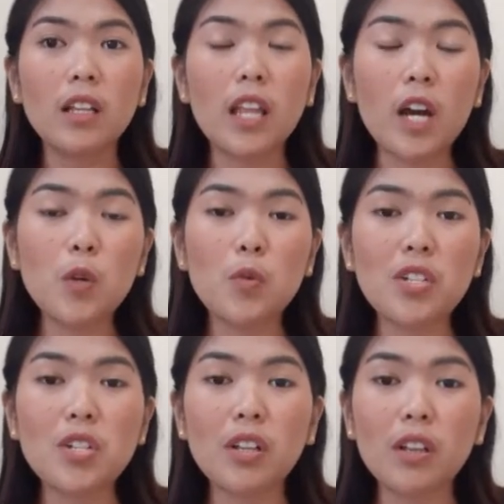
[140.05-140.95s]

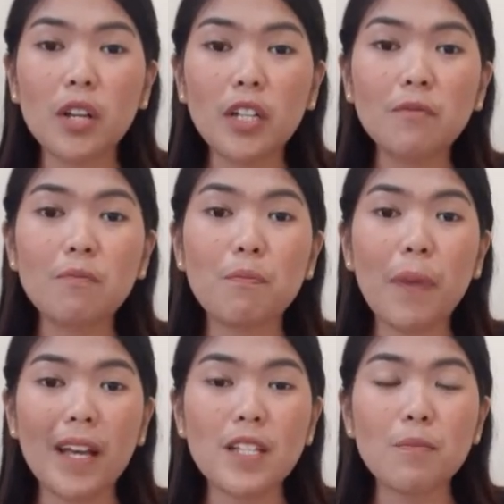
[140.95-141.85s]
Language
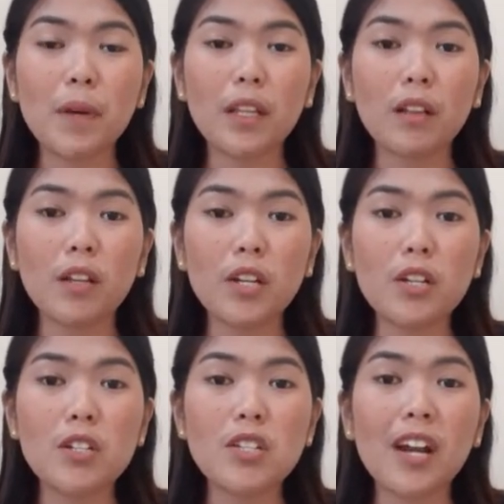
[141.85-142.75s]
learned best by the
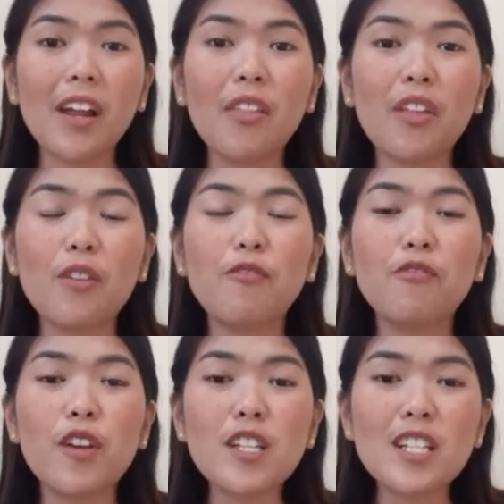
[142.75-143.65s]
learners are their
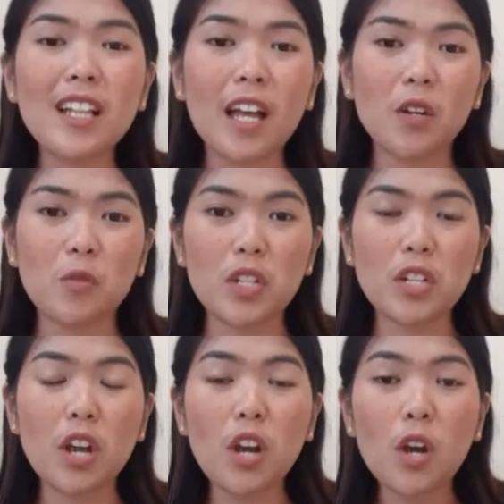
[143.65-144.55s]
first language,